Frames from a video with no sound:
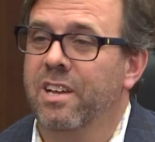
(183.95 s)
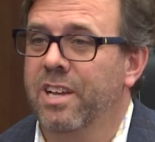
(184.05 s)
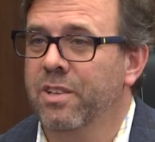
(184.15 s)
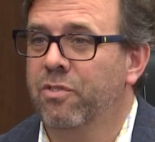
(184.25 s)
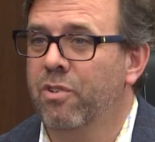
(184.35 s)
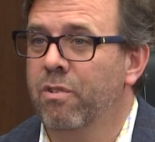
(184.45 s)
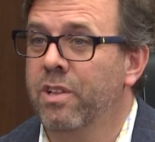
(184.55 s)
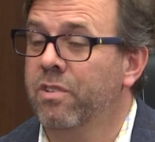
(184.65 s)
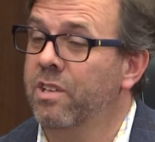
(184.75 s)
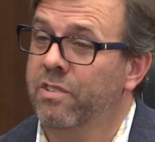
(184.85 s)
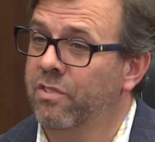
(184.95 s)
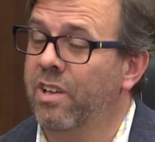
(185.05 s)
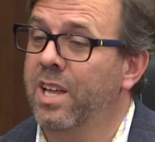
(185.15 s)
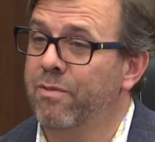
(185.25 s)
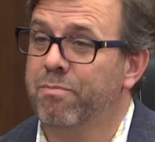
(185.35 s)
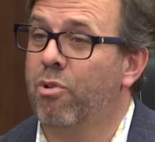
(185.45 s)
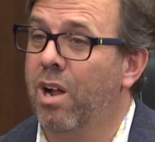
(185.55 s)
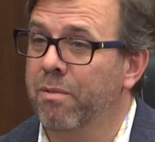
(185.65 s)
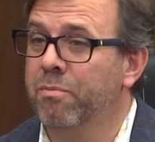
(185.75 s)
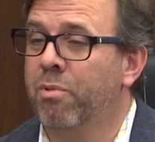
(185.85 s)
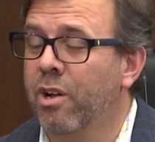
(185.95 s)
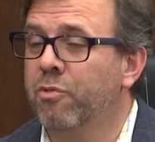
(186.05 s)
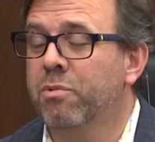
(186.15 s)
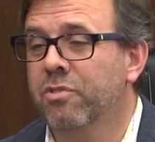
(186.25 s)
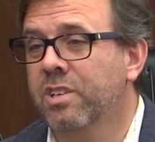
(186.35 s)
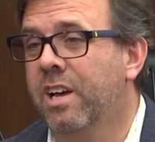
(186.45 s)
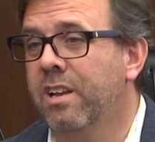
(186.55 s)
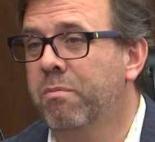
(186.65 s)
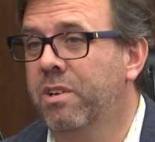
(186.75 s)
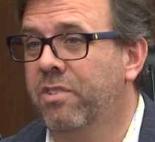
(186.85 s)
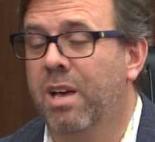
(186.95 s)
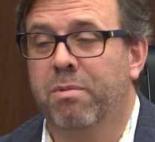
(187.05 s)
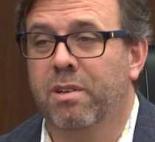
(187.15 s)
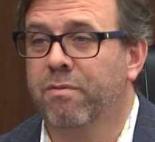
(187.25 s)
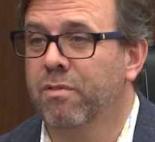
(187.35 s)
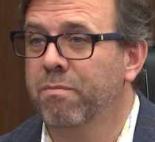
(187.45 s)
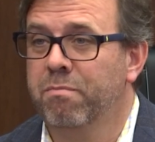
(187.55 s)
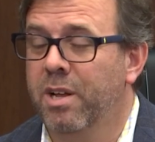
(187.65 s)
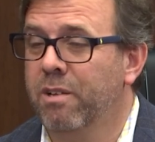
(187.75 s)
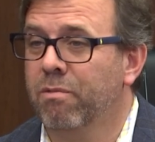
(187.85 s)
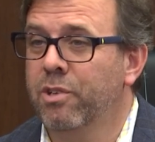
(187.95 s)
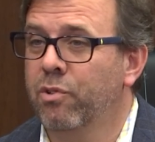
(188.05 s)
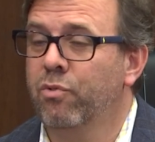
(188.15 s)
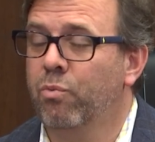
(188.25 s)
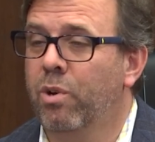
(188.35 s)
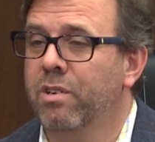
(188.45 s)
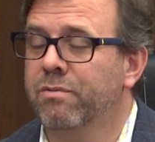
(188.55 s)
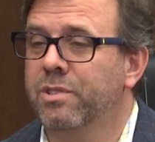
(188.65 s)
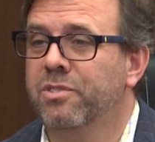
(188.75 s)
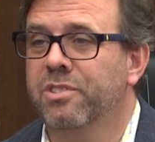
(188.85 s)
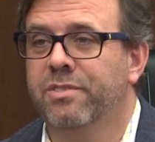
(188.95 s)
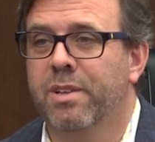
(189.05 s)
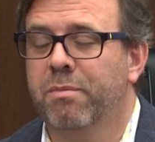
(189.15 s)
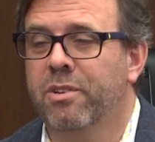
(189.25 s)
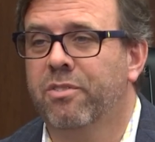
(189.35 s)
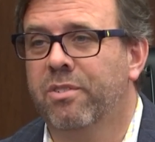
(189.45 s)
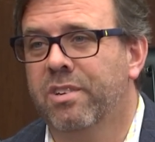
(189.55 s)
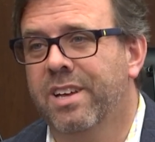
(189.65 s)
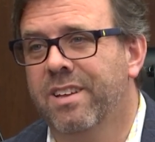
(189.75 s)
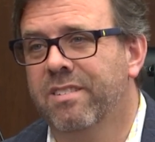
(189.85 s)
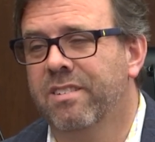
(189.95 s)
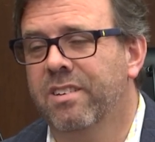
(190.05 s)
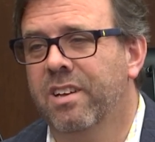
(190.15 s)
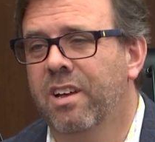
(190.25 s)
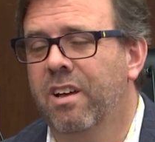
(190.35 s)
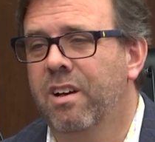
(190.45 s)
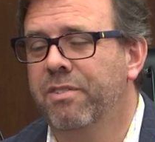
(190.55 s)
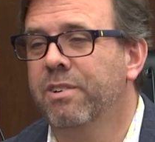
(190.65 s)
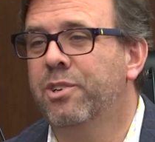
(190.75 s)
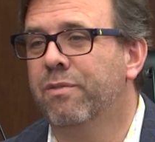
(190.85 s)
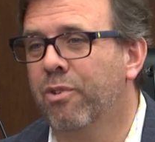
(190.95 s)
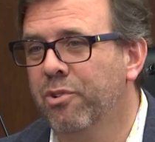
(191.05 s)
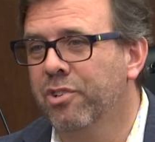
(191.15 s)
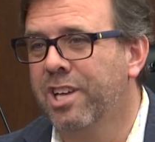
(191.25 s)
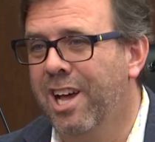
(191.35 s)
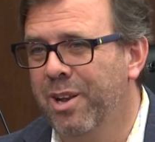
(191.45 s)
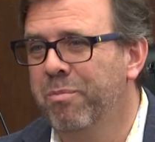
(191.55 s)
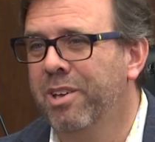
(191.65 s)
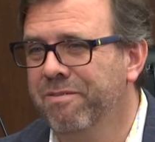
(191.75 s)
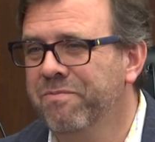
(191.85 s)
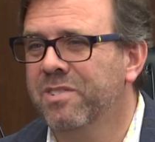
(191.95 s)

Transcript: And so that's a, that's a sign of a pro prosperous economy. It's happening for many reasons, one of which is that Minnesota has a, a very diverse economy.